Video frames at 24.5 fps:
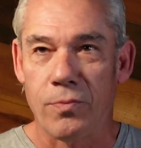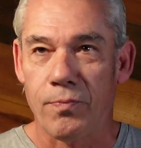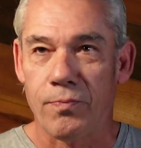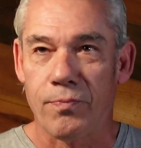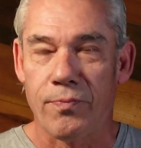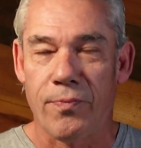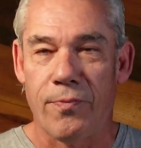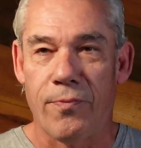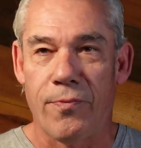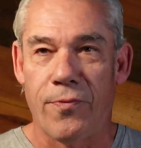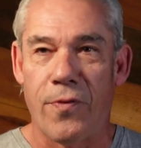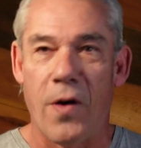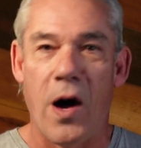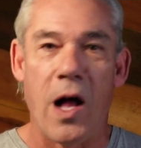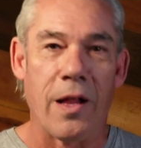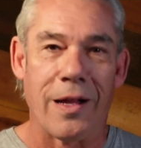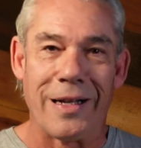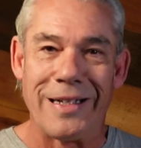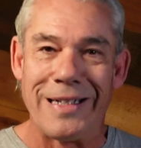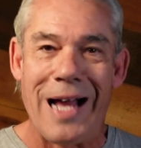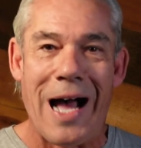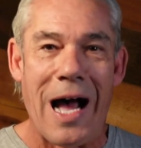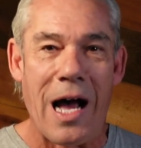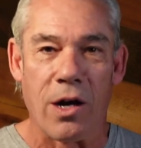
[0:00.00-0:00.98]

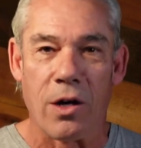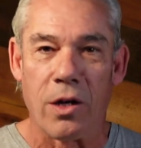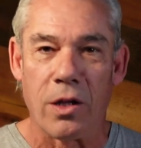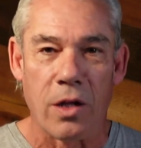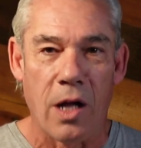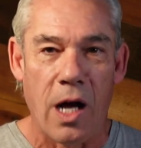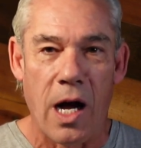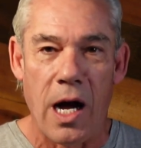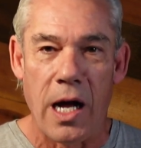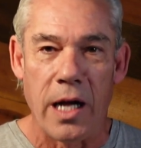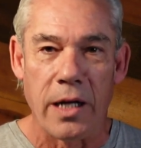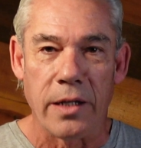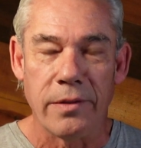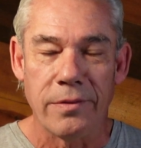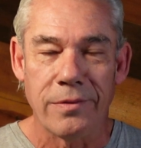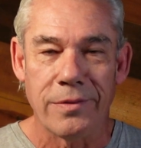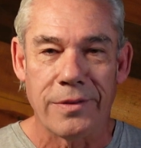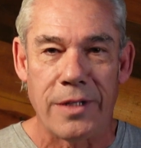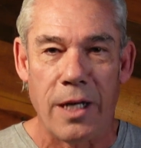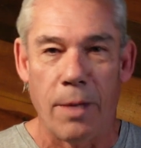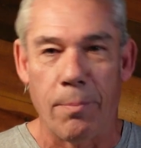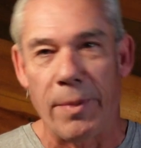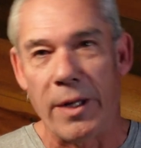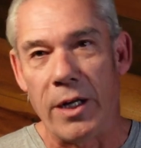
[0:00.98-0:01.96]
falling down a
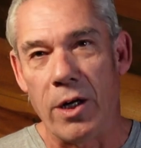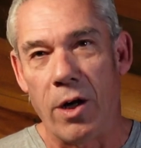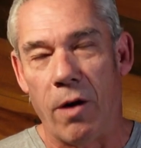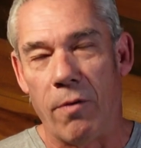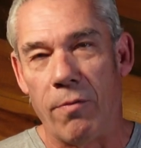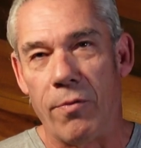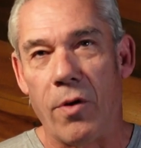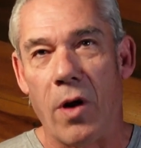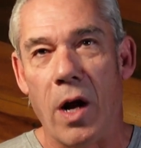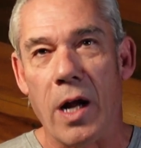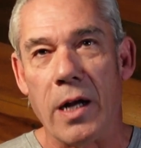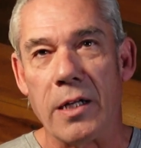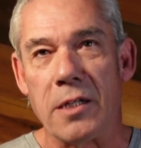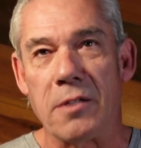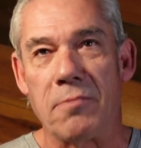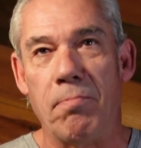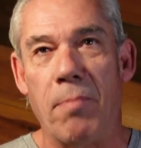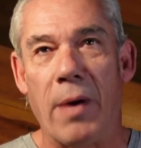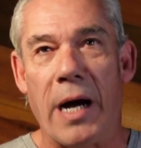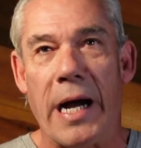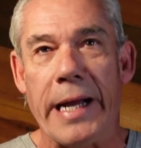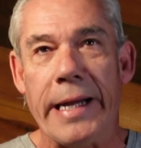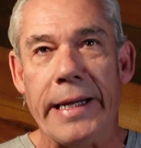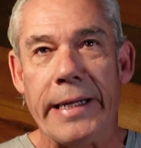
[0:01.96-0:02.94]
lot, tipping over on his
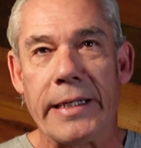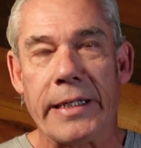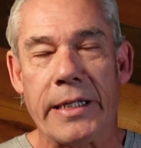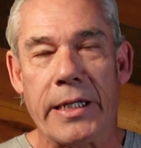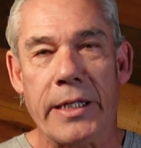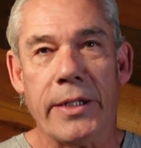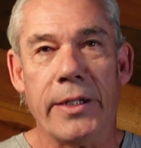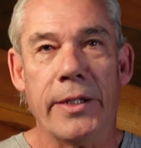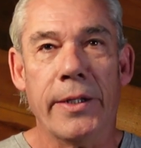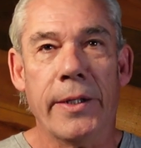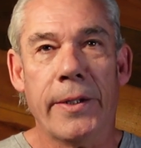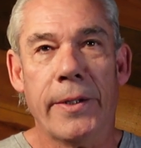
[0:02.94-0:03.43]
bike,